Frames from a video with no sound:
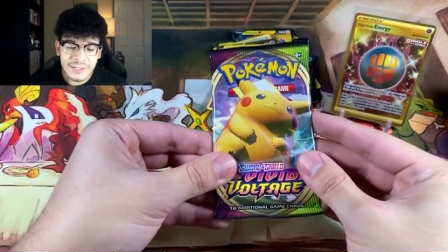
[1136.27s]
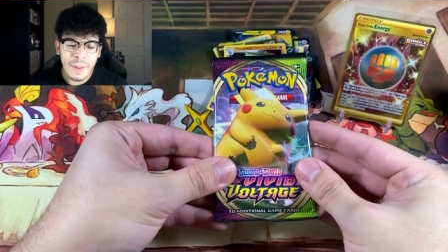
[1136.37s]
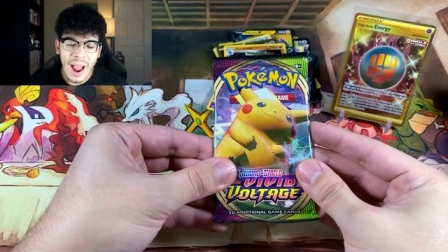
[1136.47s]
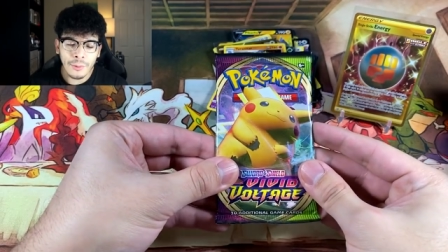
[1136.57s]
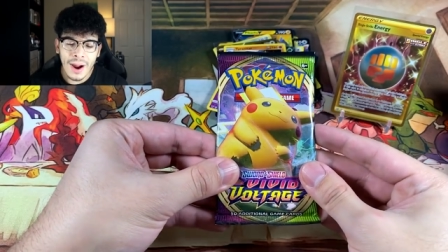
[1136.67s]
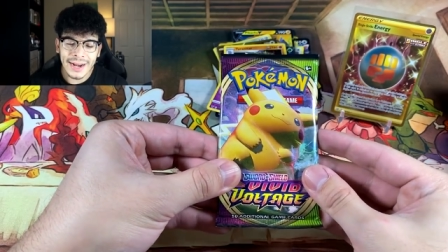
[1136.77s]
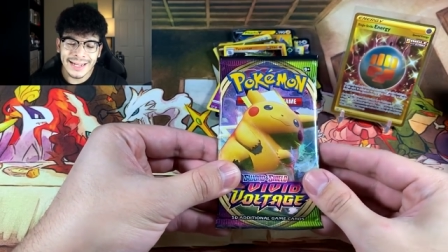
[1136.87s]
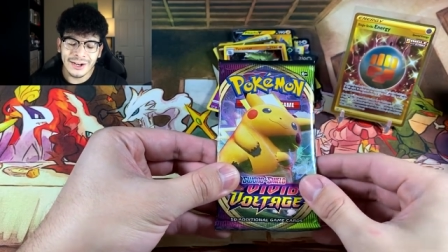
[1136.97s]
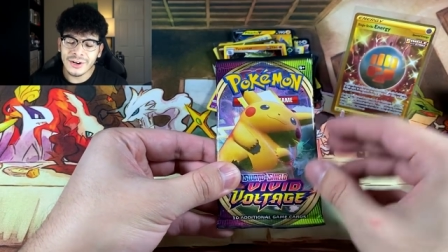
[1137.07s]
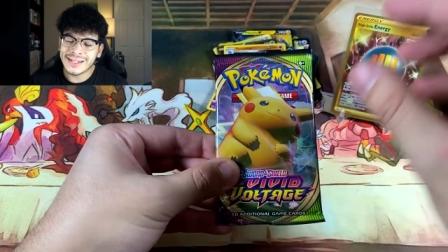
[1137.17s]
this pack right
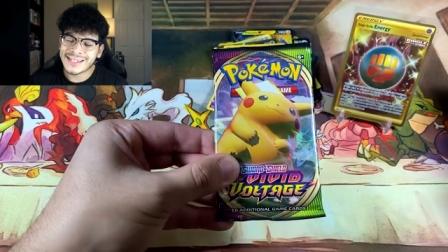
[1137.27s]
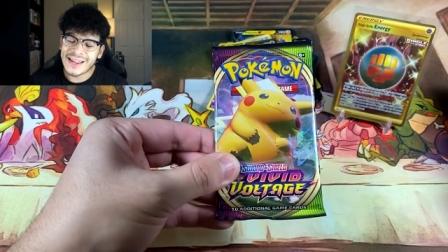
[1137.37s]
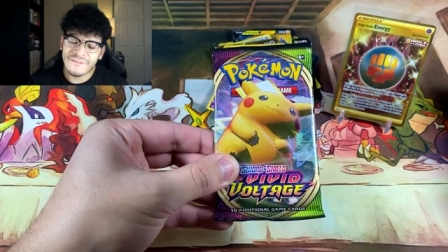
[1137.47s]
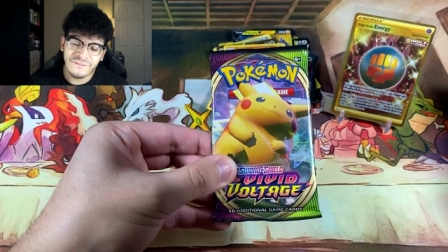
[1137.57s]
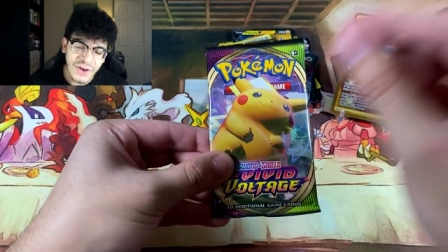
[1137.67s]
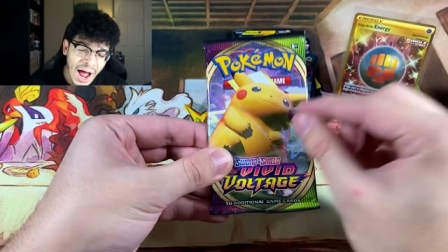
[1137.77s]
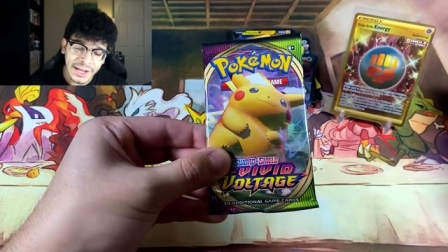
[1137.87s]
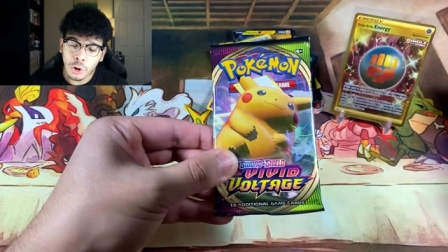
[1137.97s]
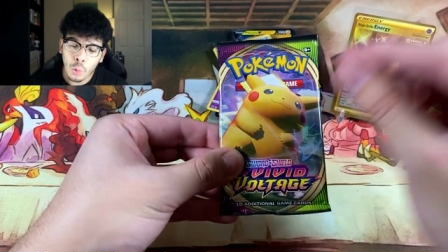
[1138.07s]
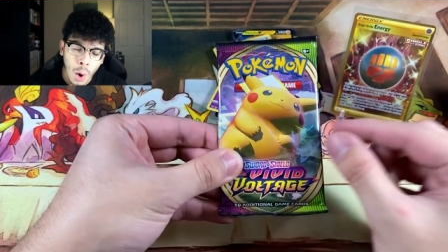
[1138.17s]
here is the
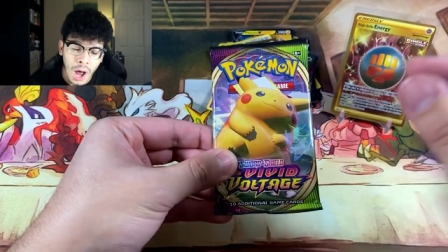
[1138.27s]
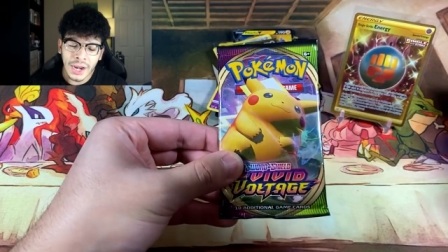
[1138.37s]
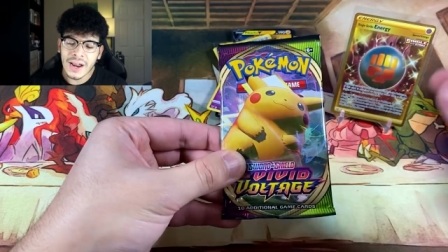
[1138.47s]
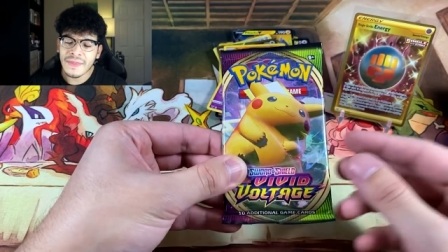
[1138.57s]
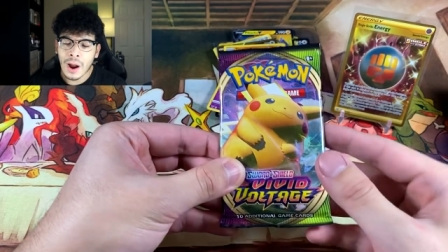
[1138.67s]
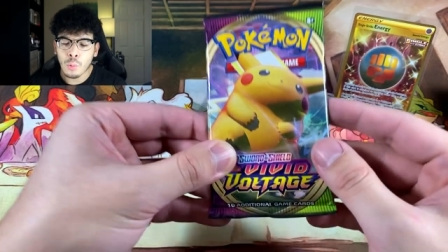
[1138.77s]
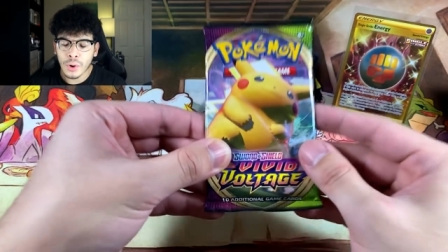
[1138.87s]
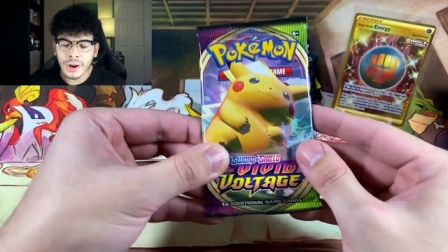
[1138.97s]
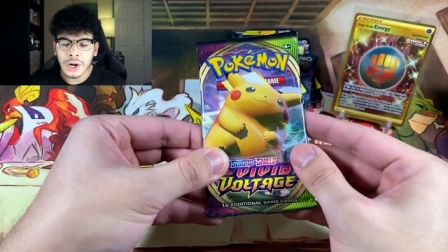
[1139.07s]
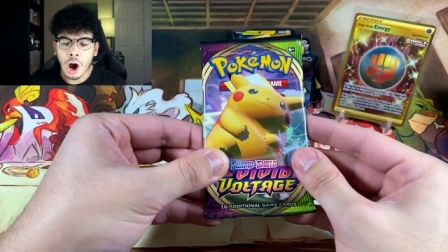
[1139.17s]
final one that
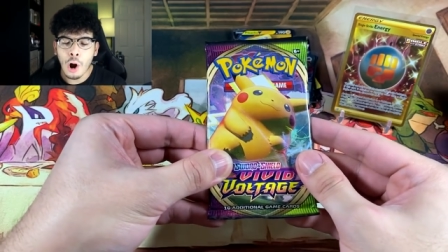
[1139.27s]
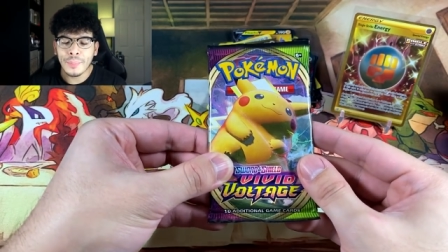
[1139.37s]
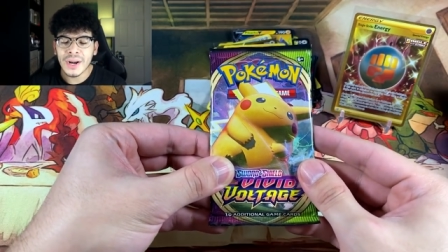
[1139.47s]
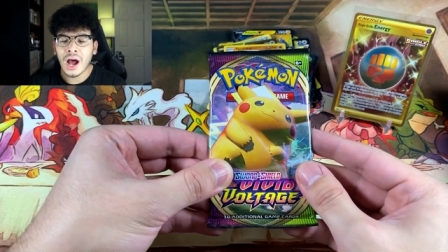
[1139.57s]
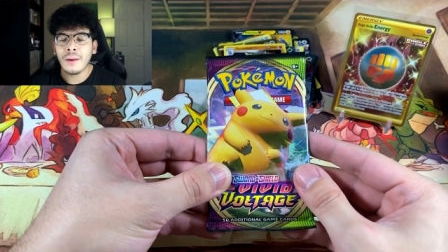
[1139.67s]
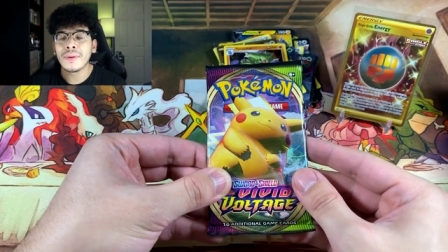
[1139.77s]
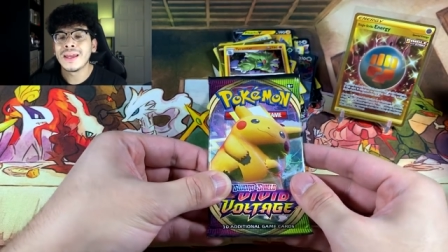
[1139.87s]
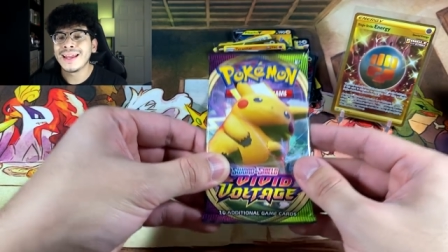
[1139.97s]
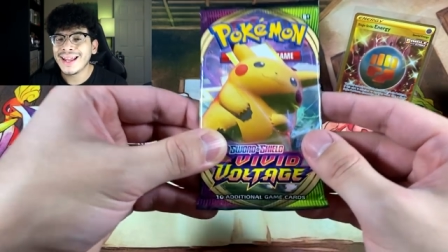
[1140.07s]
we're going to open up